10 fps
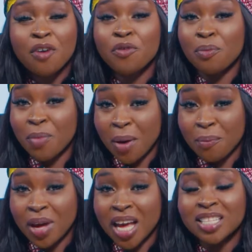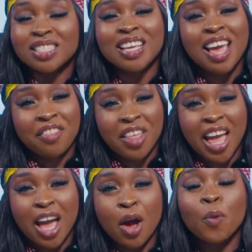Remember,
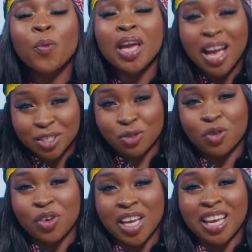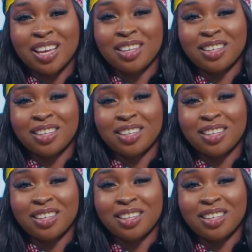together, we are stronger.